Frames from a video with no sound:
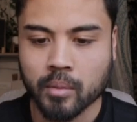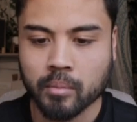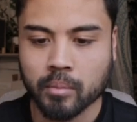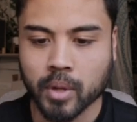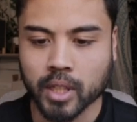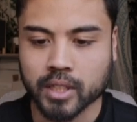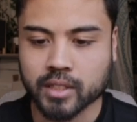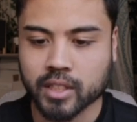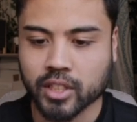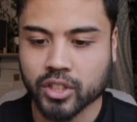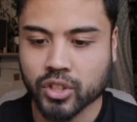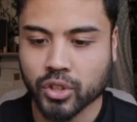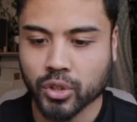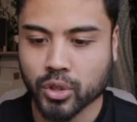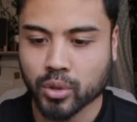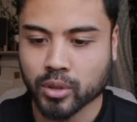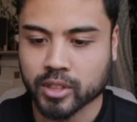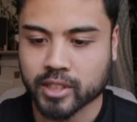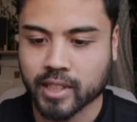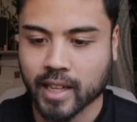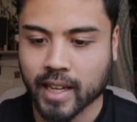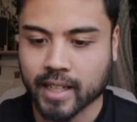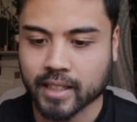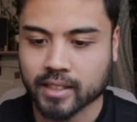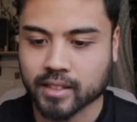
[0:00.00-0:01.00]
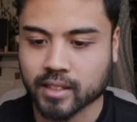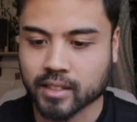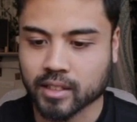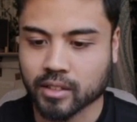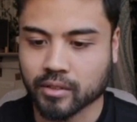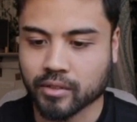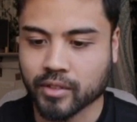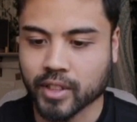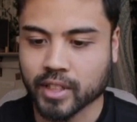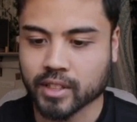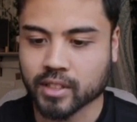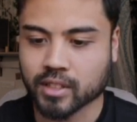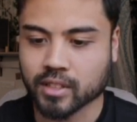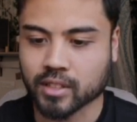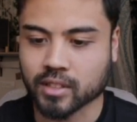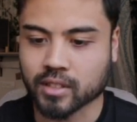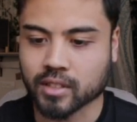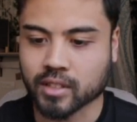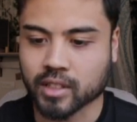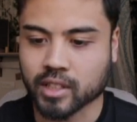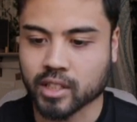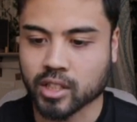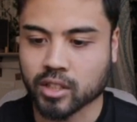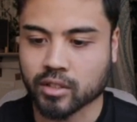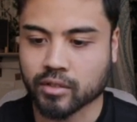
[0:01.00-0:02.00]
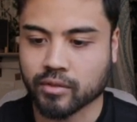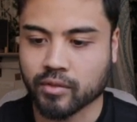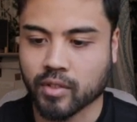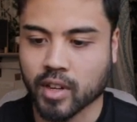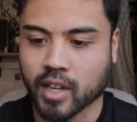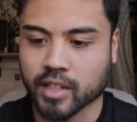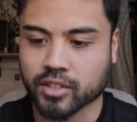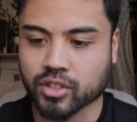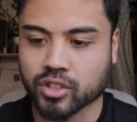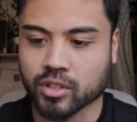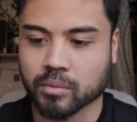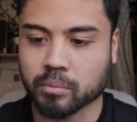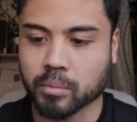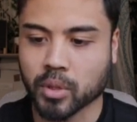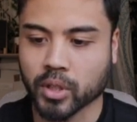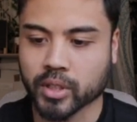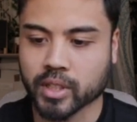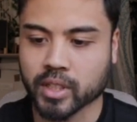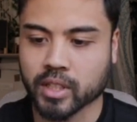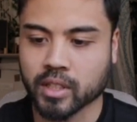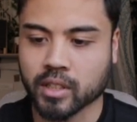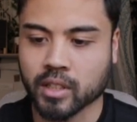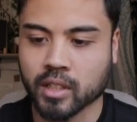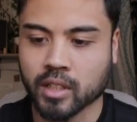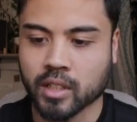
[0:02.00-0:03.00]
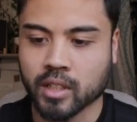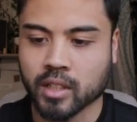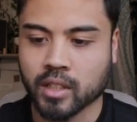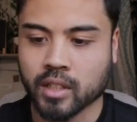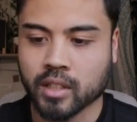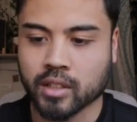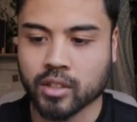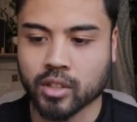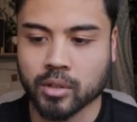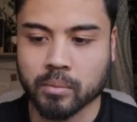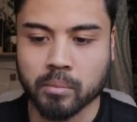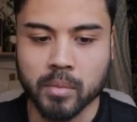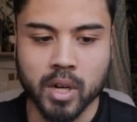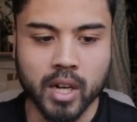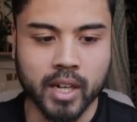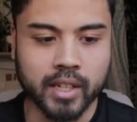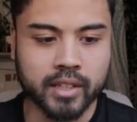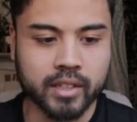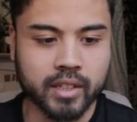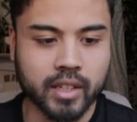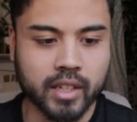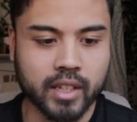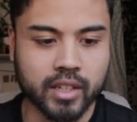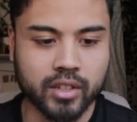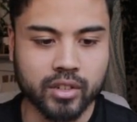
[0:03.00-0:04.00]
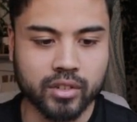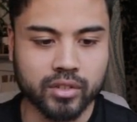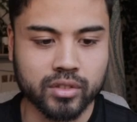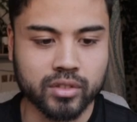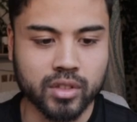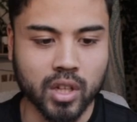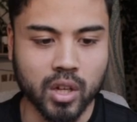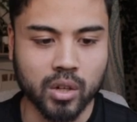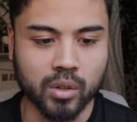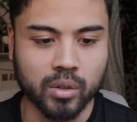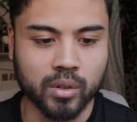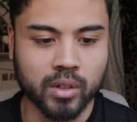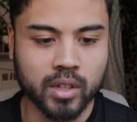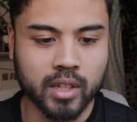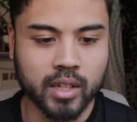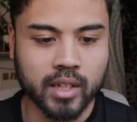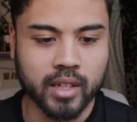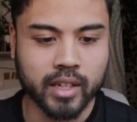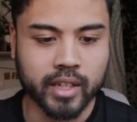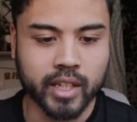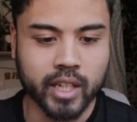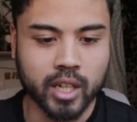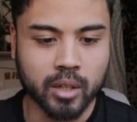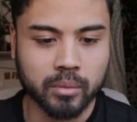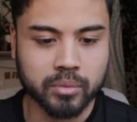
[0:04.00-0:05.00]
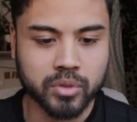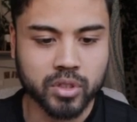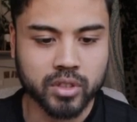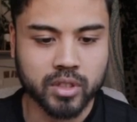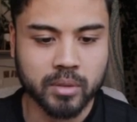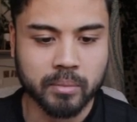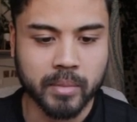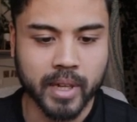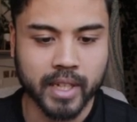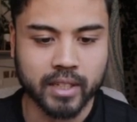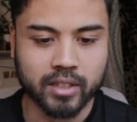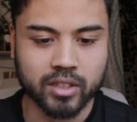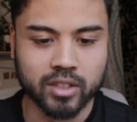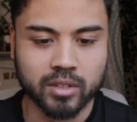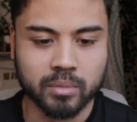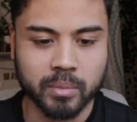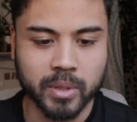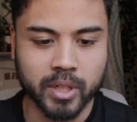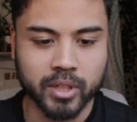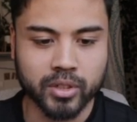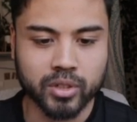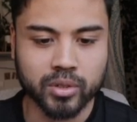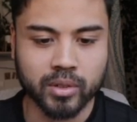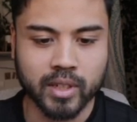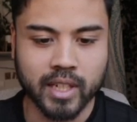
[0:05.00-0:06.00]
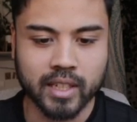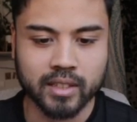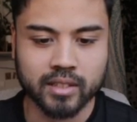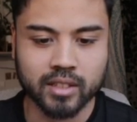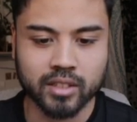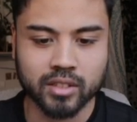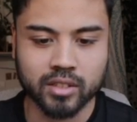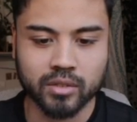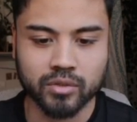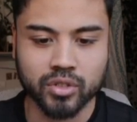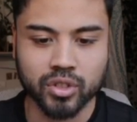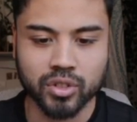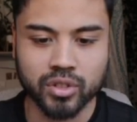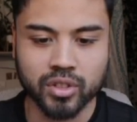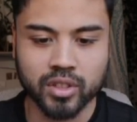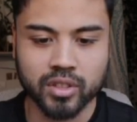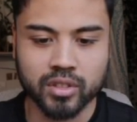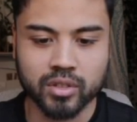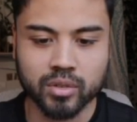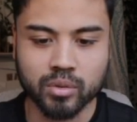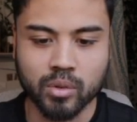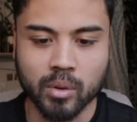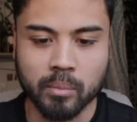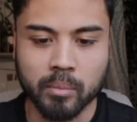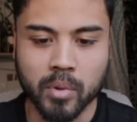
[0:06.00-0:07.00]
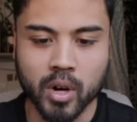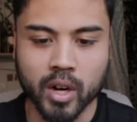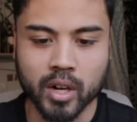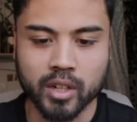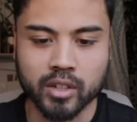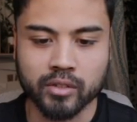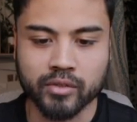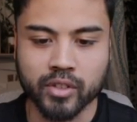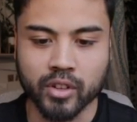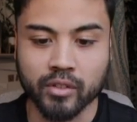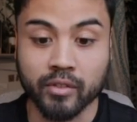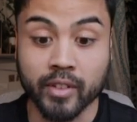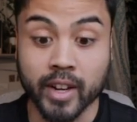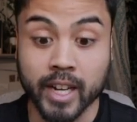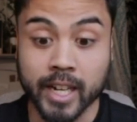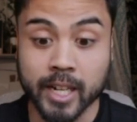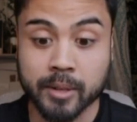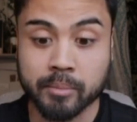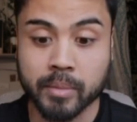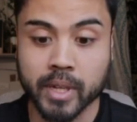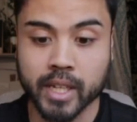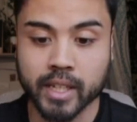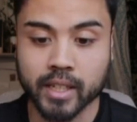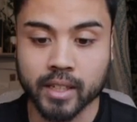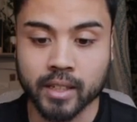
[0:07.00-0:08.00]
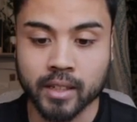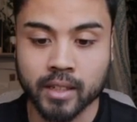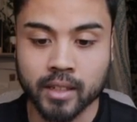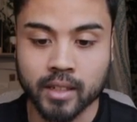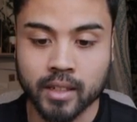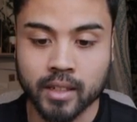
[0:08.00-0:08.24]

By teaching you attacks and defenses, it refines your body, your mind, and your soul, and helps you to make the spiritual essence of Jiu-Jitsu a part of your very being.